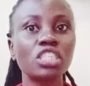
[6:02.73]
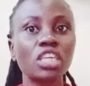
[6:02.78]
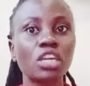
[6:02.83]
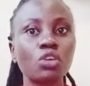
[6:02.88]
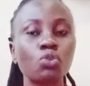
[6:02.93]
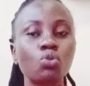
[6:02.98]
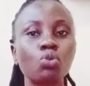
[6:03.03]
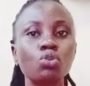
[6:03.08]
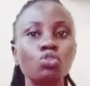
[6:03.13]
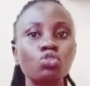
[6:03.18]

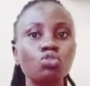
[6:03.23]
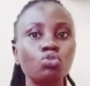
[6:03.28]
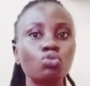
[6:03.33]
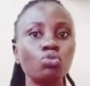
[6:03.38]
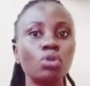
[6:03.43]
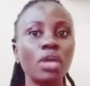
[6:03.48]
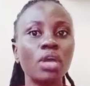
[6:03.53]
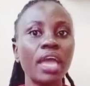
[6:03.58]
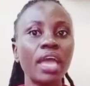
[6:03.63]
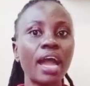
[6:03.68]
and go
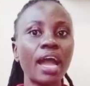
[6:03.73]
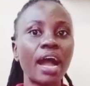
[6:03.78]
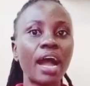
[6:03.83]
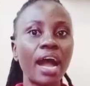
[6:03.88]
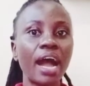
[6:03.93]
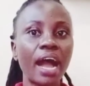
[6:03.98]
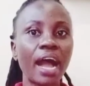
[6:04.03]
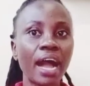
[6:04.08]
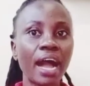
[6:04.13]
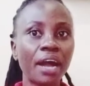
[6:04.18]
to
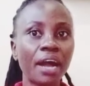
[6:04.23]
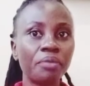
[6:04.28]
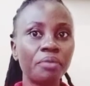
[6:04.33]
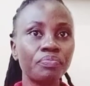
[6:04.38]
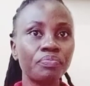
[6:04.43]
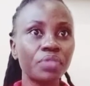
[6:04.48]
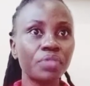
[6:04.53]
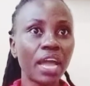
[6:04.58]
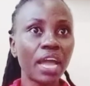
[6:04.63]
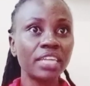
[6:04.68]

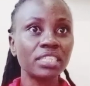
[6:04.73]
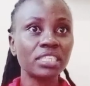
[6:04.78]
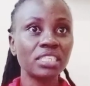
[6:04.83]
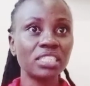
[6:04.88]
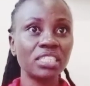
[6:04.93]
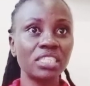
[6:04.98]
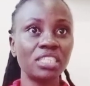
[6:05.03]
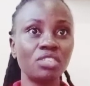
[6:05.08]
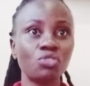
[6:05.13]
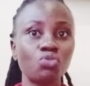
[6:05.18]
at
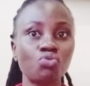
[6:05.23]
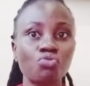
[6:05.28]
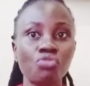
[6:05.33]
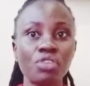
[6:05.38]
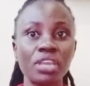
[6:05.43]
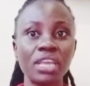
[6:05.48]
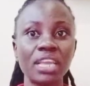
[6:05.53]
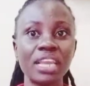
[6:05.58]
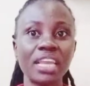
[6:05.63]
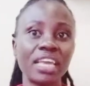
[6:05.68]

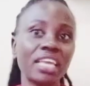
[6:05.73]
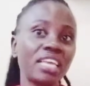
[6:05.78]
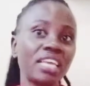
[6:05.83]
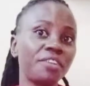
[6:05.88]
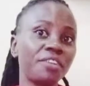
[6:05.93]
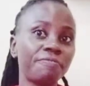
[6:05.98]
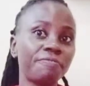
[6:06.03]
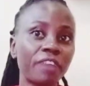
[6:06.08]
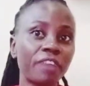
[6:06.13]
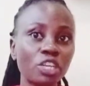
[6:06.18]
industry like
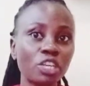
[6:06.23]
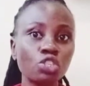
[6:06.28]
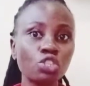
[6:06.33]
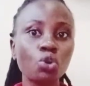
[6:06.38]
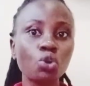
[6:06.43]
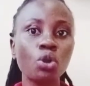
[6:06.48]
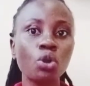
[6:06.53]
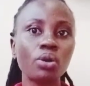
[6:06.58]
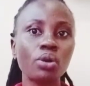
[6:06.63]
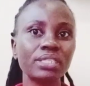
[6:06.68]
in
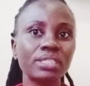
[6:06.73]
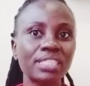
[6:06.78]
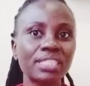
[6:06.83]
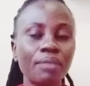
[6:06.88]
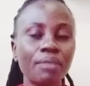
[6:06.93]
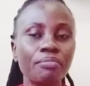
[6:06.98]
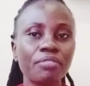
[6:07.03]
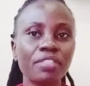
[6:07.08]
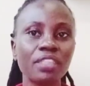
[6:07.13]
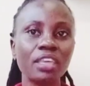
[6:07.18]
fashion or
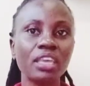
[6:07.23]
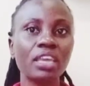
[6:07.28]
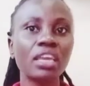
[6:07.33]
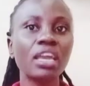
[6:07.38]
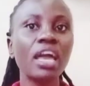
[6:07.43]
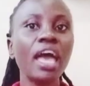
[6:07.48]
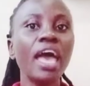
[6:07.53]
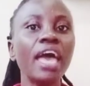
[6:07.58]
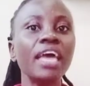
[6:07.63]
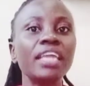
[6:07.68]
something.
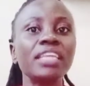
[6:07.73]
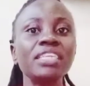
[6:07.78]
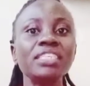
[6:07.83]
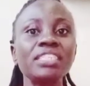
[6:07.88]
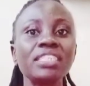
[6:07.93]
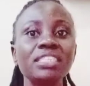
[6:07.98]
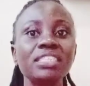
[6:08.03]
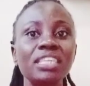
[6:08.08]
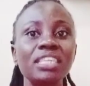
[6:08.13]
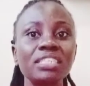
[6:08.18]

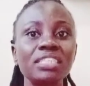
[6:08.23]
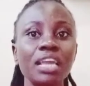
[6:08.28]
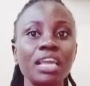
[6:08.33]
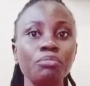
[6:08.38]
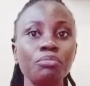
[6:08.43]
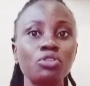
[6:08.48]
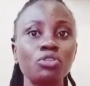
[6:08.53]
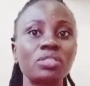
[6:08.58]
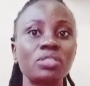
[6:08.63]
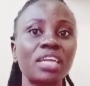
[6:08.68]
This is the
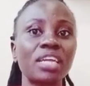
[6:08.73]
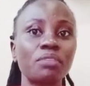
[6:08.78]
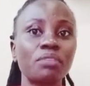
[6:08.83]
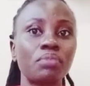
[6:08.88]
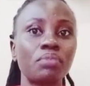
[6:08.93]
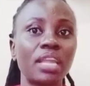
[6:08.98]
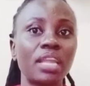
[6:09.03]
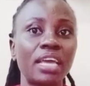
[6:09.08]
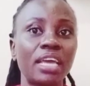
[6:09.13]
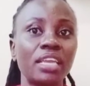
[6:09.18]
time to start
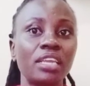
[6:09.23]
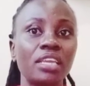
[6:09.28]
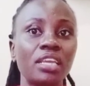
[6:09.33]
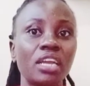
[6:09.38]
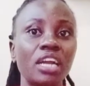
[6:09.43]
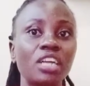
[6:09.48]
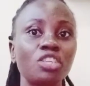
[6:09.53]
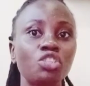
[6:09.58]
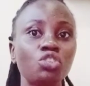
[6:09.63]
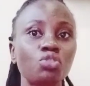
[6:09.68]
planning.
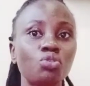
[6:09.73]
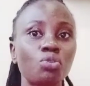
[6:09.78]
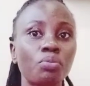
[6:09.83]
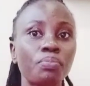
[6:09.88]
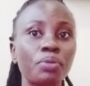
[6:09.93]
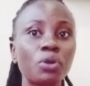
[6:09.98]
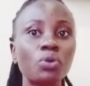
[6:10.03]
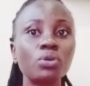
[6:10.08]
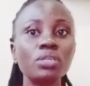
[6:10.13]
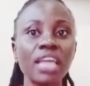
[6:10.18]
And
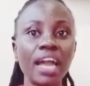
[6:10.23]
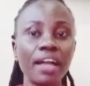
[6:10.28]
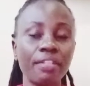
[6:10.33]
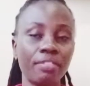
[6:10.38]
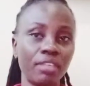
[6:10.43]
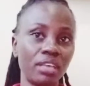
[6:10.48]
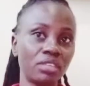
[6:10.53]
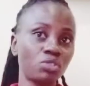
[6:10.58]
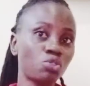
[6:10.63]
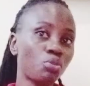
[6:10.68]
because
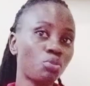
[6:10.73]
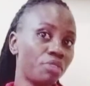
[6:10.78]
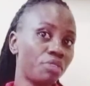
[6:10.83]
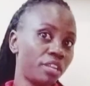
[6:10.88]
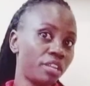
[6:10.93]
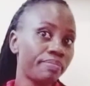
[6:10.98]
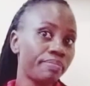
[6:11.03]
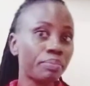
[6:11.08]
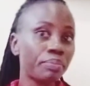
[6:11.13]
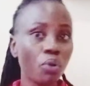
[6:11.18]
there are so
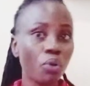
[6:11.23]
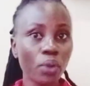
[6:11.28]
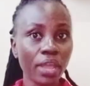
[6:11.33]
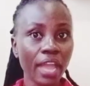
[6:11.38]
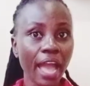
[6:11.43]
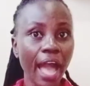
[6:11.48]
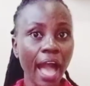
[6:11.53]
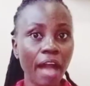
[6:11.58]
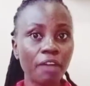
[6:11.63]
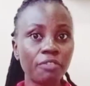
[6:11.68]
many people we
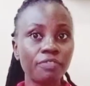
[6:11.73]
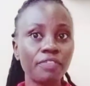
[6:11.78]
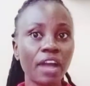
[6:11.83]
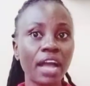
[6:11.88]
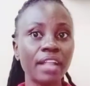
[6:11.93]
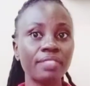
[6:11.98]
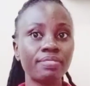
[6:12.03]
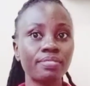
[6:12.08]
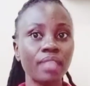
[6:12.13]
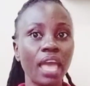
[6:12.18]
have
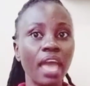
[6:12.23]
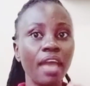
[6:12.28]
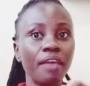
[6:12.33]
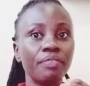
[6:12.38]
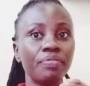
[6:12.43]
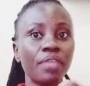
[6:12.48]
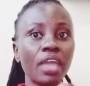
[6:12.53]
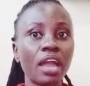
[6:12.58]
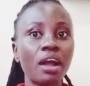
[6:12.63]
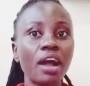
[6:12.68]
and
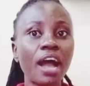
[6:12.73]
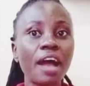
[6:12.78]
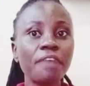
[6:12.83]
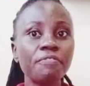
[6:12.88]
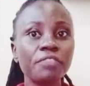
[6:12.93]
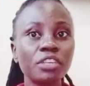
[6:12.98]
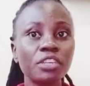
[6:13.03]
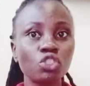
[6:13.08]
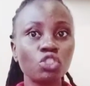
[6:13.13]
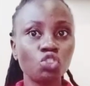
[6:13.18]
they are
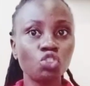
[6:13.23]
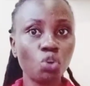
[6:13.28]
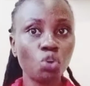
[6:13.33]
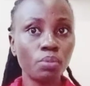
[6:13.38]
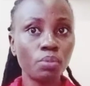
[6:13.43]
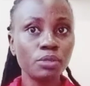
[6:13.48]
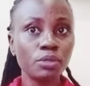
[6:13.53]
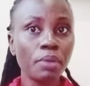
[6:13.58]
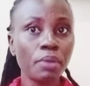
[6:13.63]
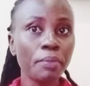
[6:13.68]
having
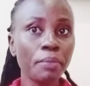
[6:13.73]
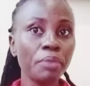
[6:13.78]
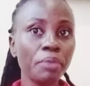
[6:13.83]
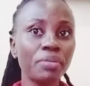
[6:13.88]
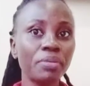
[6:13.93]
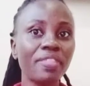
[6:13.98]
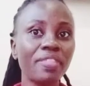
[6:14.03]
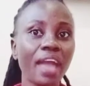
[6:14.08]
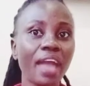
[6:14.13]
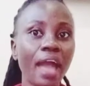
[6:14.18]
jobs, but
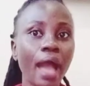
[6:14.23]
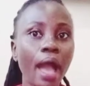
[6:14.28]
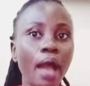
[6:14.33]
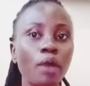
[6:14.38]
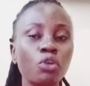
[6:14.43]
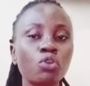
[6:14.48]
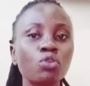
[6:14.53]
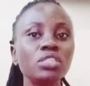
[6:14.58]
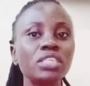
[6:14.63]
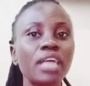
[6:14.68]
maybe
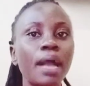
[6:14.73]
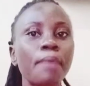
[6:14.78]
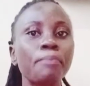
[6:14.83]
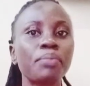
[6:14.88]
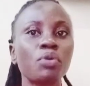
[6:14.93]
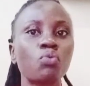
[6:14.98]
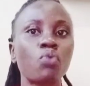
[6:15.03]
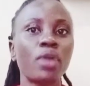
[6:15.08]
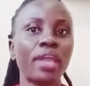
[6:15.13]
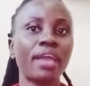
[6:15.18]
they're not
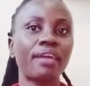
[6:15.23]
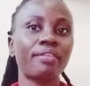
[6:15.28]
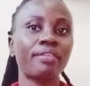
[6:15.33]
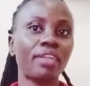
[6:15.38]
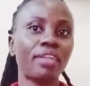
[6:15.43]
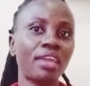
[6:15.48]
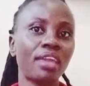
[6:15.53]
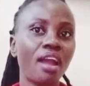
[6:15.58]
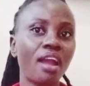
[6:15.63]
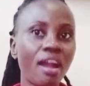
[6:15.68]
happy where
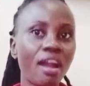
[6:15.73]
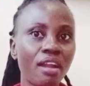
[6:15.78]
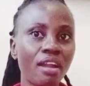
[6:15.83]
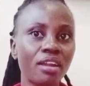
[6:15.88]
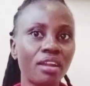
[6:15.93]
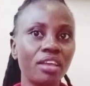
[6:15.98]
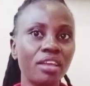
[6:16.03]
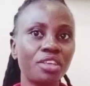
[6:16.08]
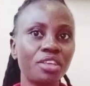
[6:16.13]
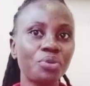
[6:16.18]
they are.
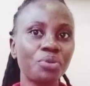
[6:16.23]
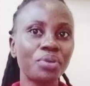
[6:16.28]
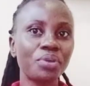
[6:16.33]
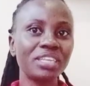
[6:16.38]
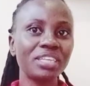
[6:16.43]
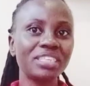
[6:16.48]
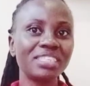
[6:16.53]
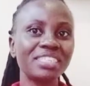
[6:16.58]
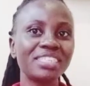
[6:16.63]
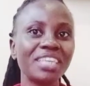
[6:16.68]
You
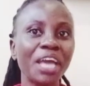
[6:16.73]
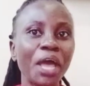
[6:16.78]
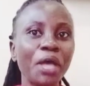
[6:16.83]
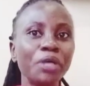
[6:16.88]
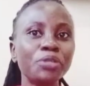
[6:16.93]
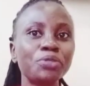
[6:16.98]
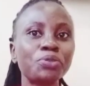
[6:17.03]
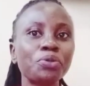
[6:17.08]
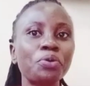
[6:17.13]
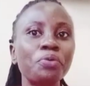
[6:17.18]
get it?
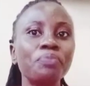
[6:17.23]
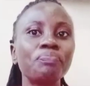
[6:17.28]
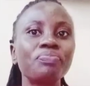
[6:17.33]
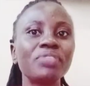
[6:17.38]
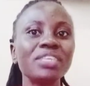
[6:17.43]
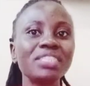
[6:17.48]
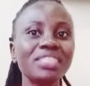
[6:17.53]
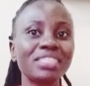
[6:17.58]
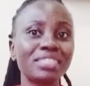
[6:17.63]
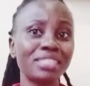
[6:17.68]
So
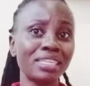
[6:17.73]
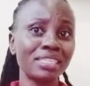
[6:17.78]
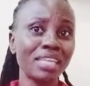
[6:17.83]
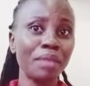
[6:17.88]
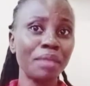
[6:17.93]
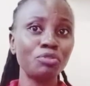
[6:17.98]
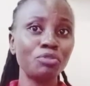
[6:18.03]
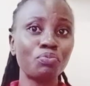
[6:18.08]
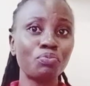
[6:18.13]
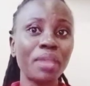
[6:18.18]
this is the
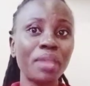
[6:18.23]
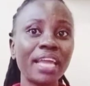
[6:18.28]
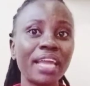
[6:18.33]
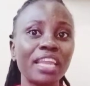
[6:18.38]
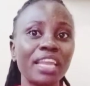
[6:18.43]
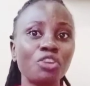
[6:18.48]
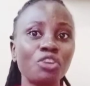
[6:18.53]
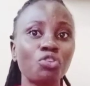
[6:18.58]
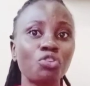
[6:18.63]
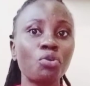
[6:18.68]
time to plan
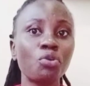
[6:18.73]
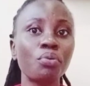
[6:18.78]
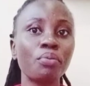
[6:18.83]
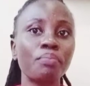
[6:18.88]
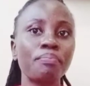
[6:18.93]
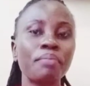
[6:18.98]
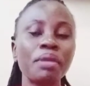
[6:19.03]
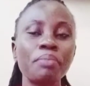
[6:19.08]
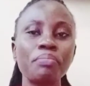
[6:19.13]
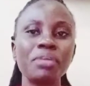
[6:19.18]
and
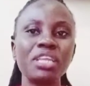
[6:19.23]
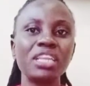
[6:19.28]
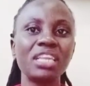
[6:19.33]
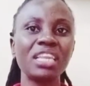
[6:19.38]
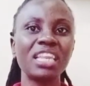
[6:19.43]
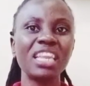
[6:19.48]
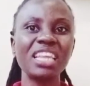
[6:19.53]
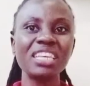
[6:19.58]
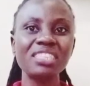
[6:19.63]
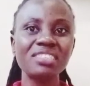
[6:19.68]
maybe
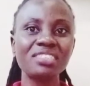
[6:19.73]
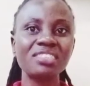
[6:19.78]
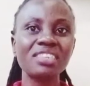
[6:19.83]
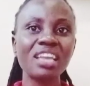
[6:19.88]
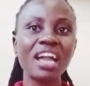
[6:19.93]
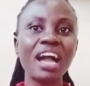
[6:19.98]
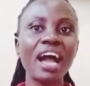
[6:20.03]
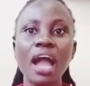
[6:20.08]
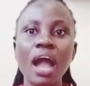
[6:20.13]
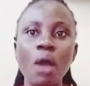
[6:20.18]
in next
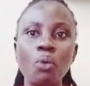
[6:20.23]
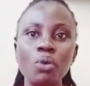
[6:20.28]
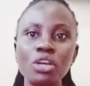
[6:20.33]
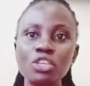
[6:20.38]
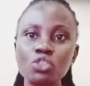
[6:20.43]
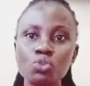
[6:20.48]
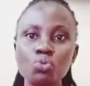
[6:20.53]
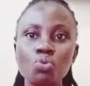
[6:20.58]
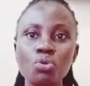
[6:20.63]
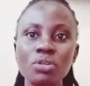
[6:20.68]
year I
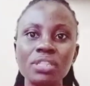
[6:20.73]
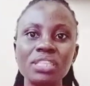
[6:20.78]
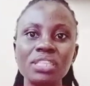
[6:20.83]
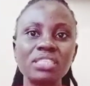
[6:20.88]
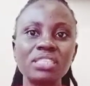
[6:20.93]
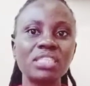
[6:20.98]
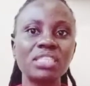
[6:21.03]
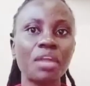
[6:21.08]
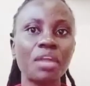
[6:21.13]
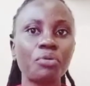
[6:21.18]
want to go this
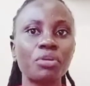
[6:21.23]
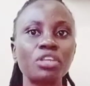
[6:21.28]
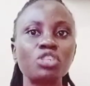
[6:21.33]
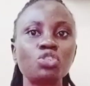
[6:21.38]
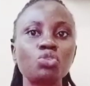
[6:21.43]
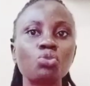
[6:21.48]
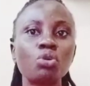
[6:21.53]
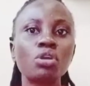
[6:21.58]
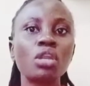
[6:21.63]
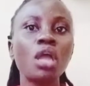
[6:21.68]

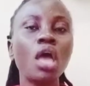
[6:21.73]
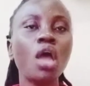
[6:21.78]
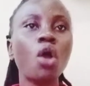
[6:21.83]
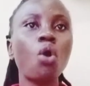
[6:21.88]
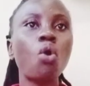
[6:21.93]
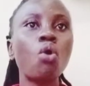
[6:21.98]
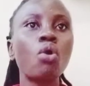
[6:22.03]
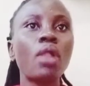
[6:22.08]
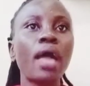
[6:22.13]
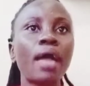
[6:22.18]
direction,
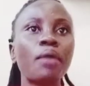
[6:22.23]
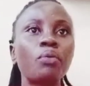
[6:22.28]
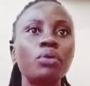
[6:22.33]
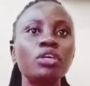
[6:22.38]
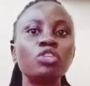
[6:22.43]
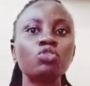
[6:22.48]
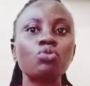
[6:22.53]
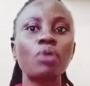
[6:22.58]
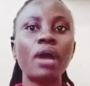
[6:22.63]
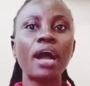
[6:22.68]
or I
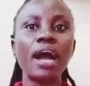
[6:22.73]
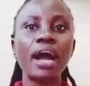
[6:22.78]
want to